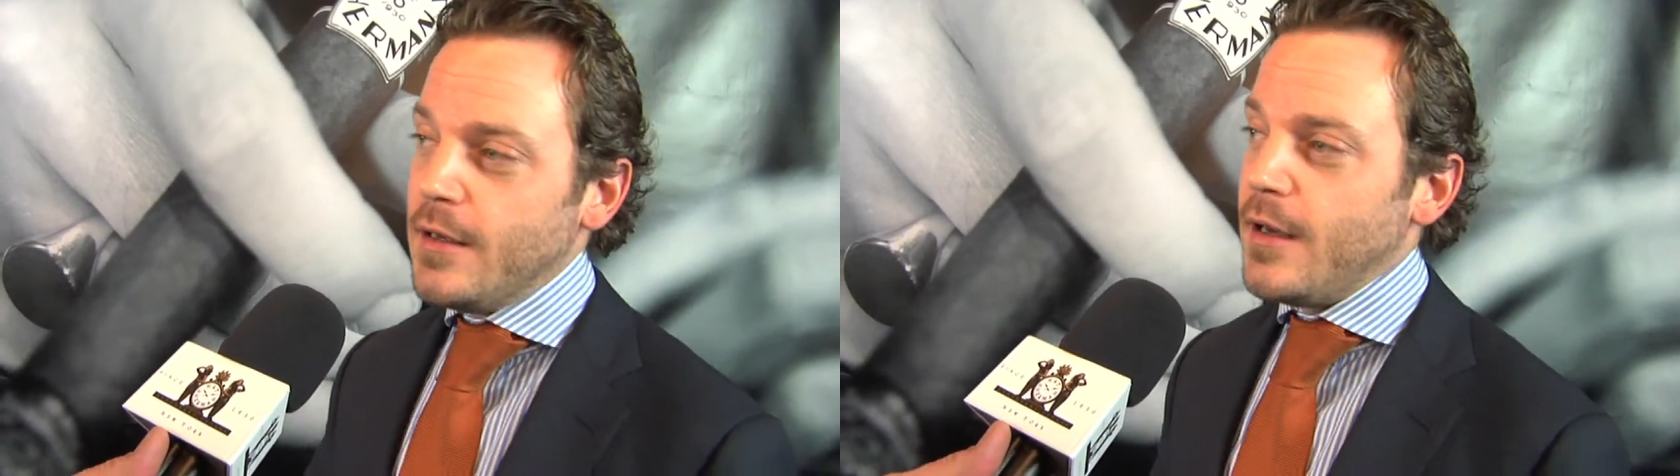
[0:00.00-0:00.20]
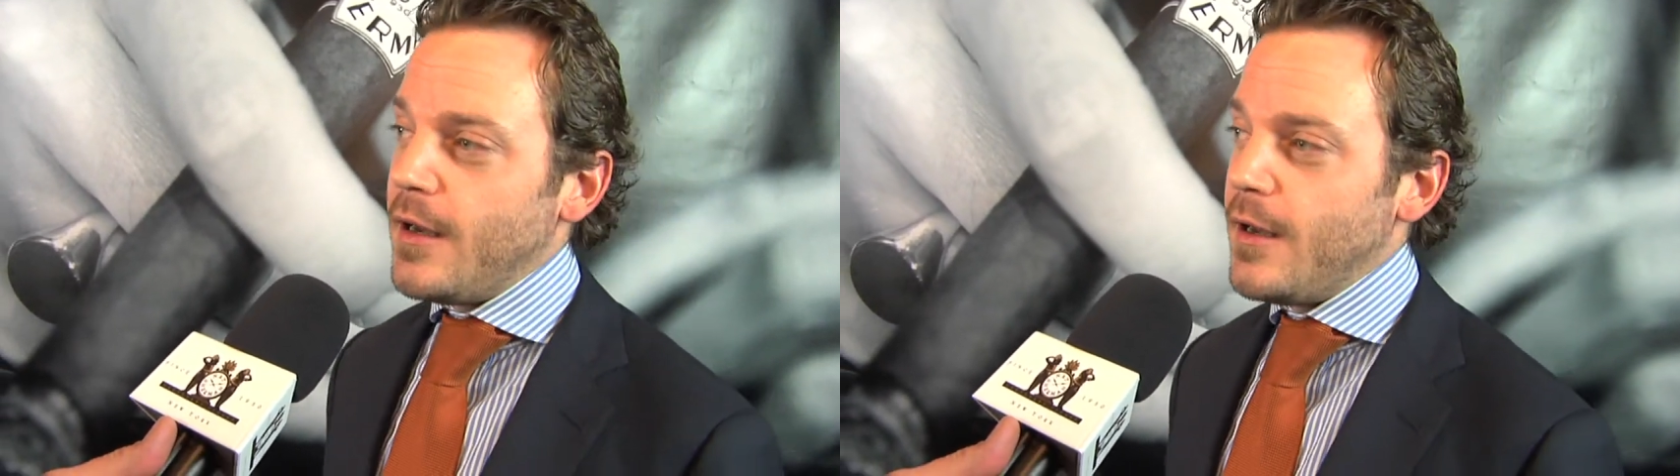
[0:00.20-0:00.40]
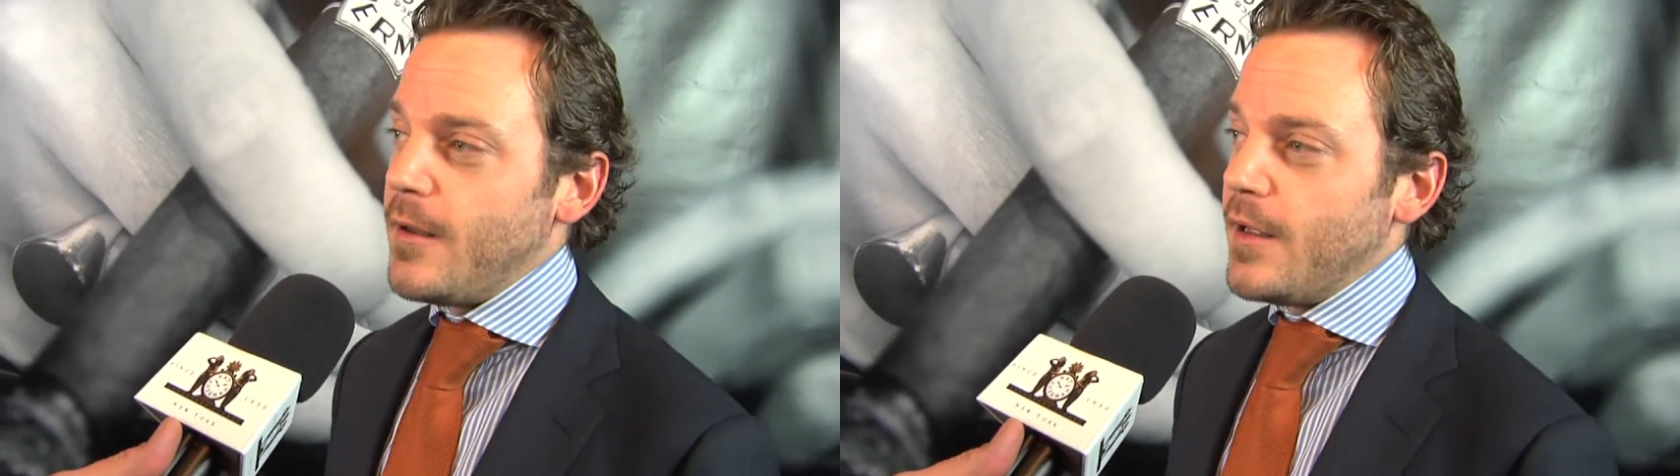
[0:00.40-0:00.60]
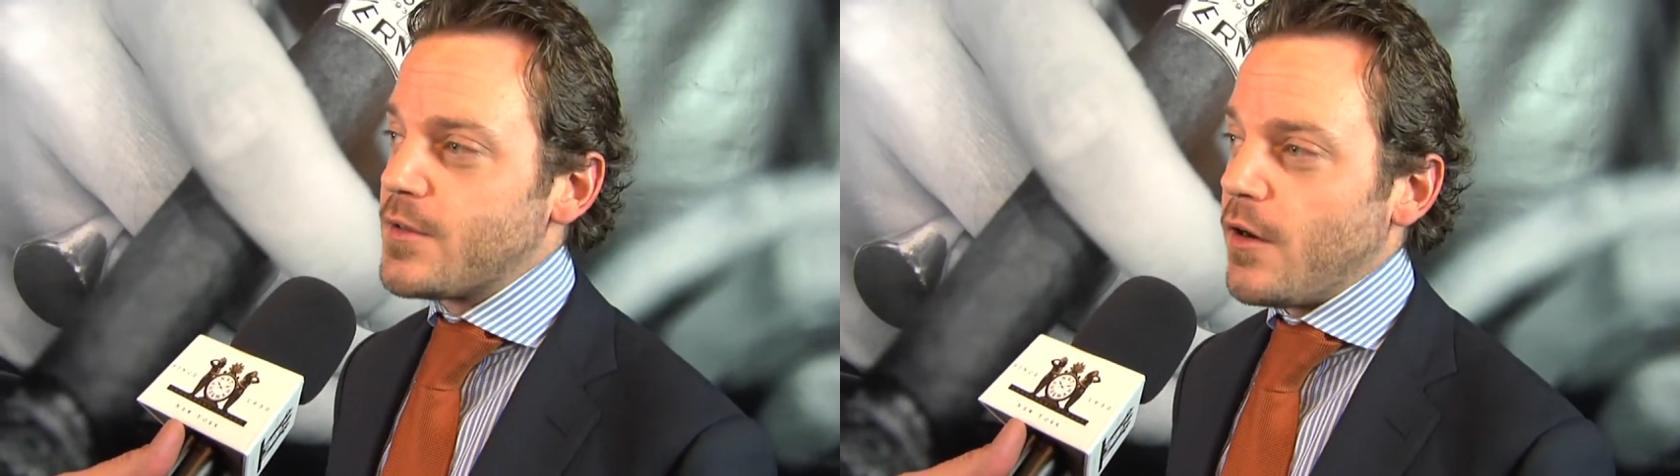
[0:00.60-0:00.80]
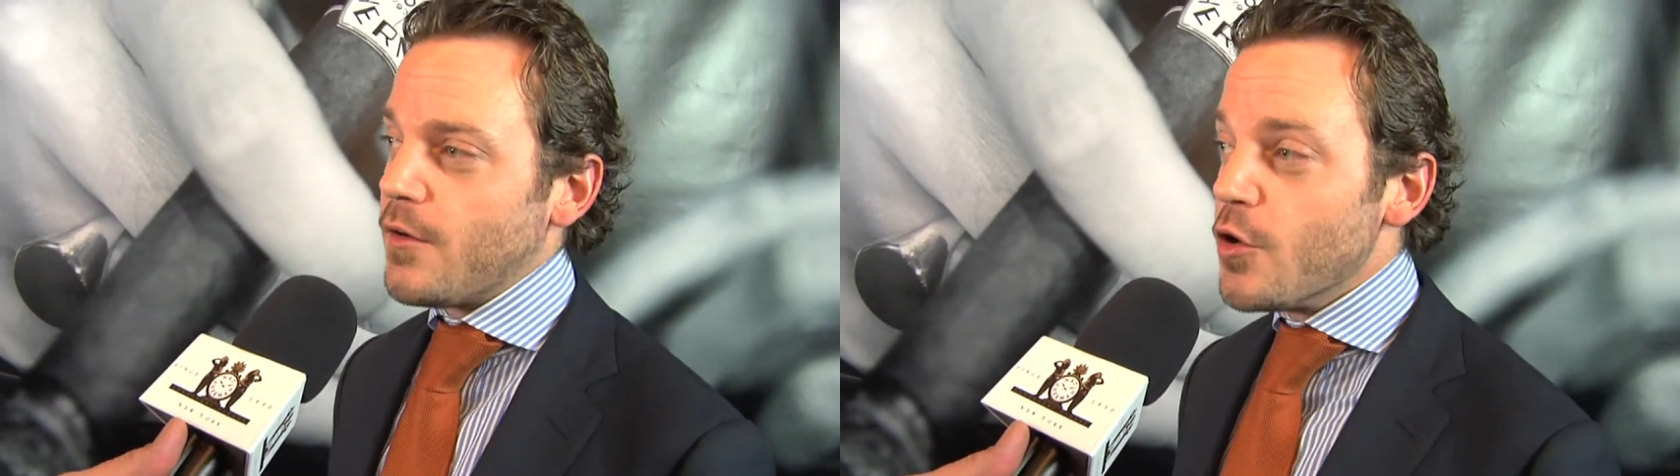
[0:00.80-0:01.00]
Uh,
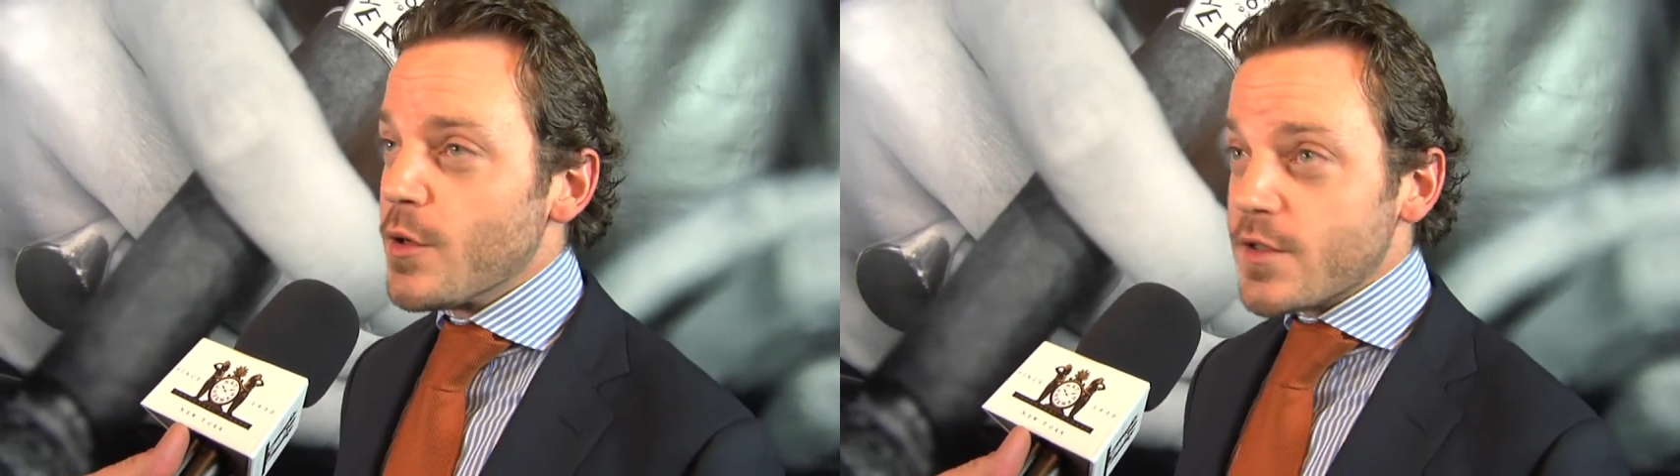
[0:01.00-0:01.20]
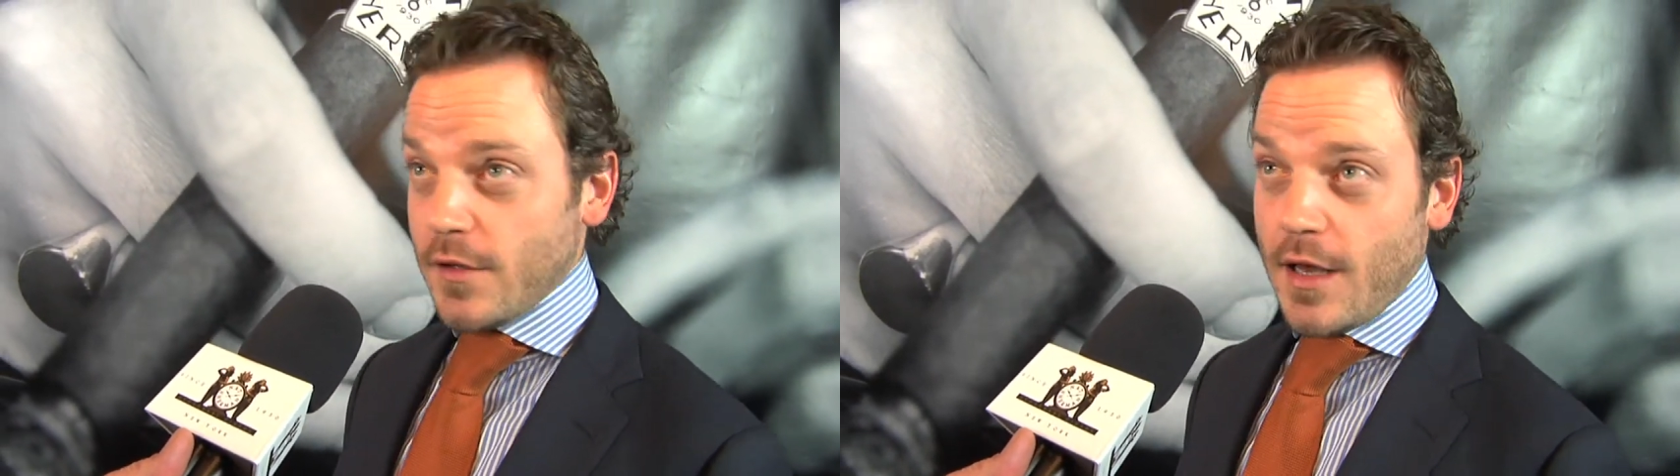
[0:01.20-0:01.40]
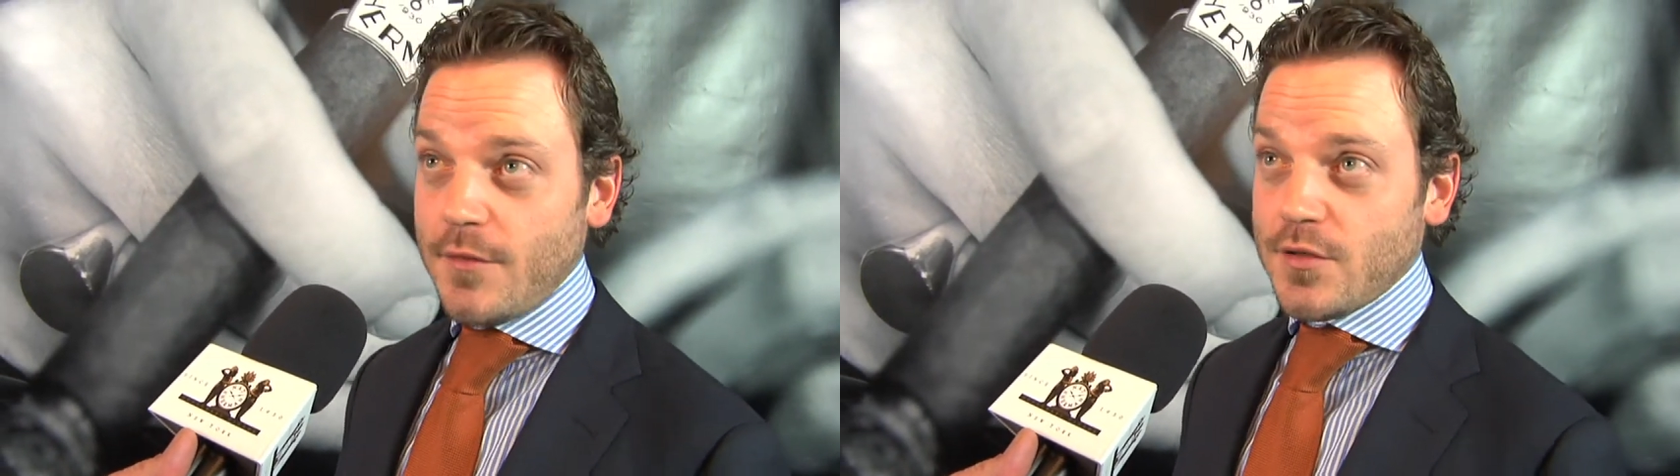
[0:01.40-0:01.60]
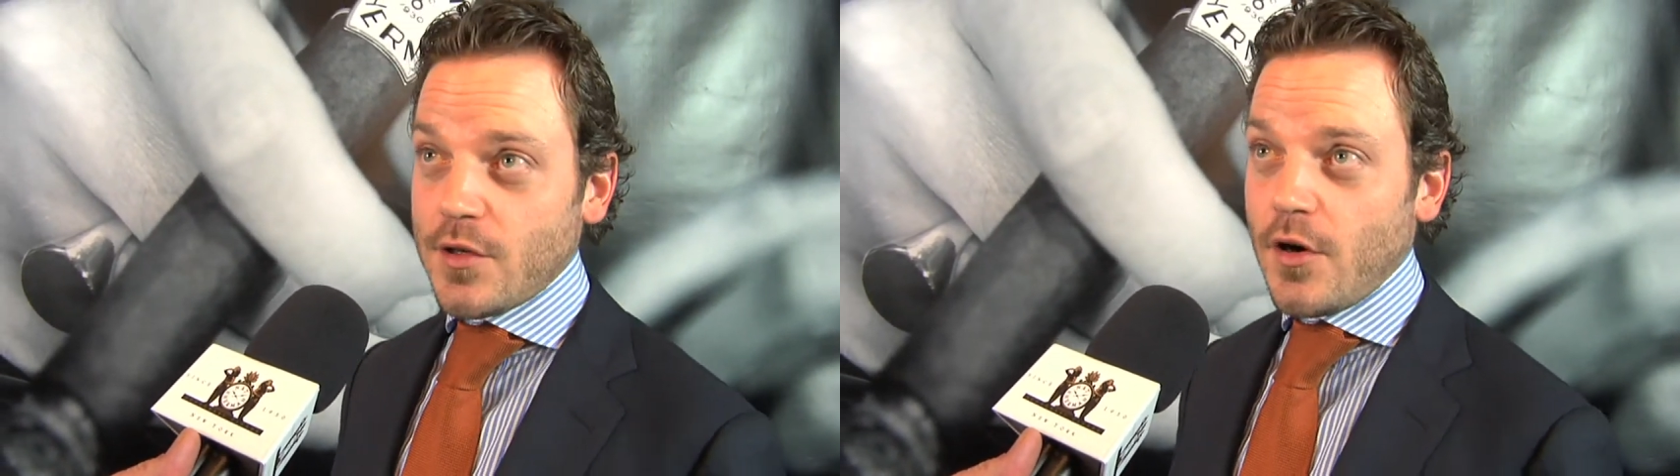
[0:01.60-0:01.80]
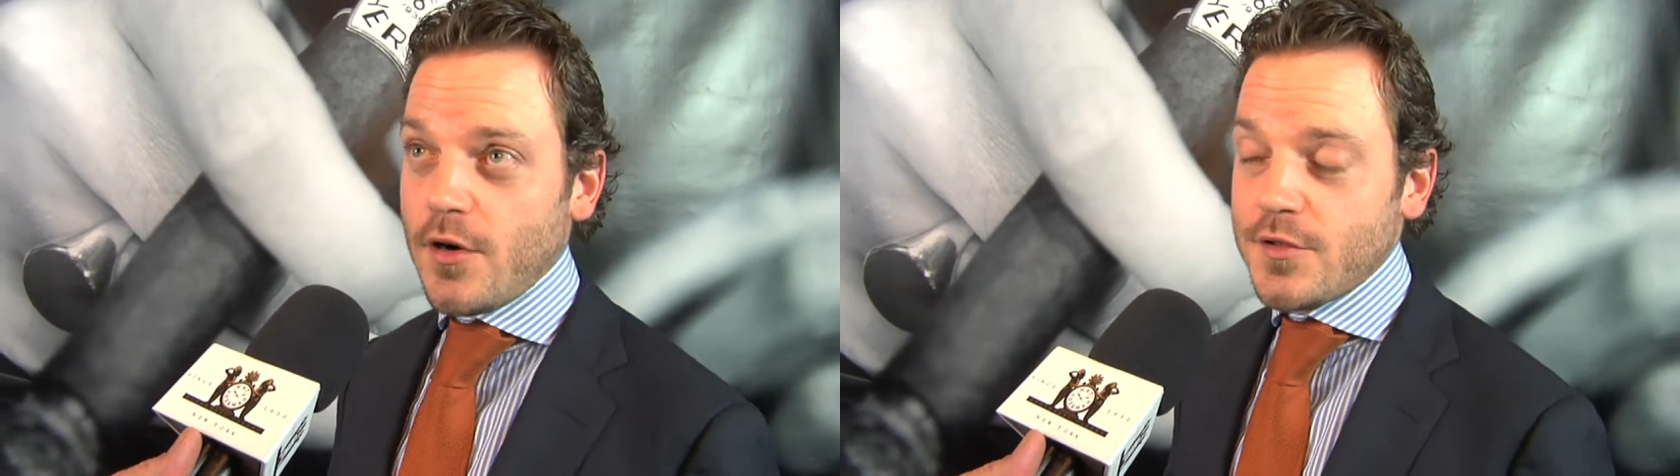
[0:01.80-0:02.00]
it's our newest line of
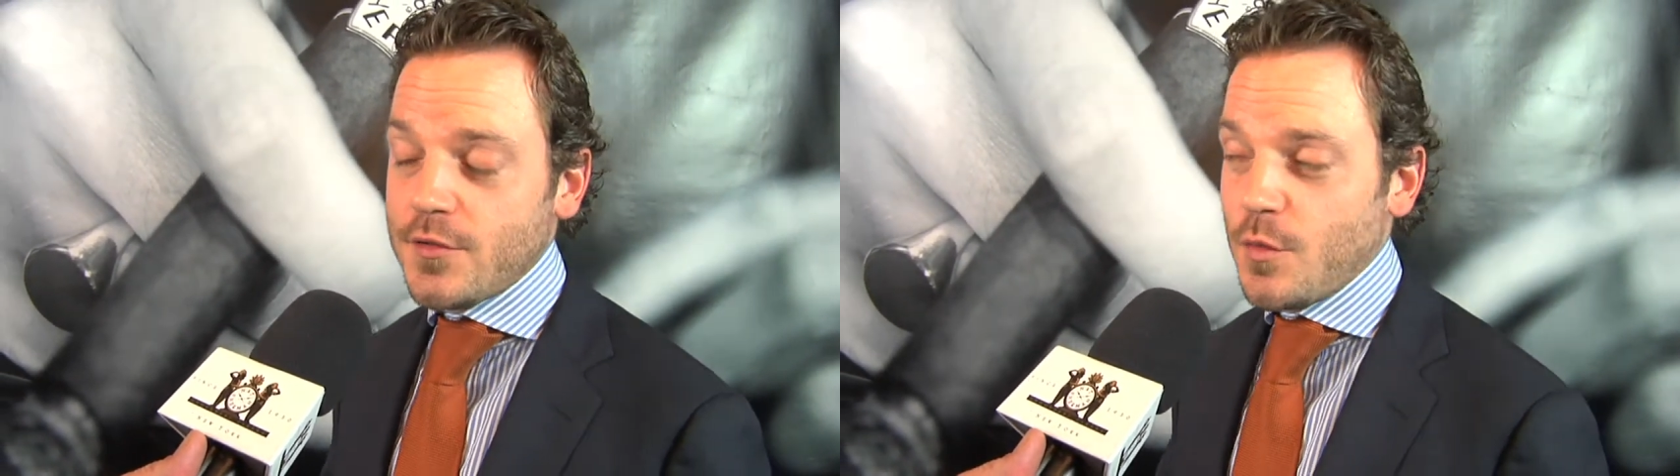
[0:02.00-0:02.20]
cigars.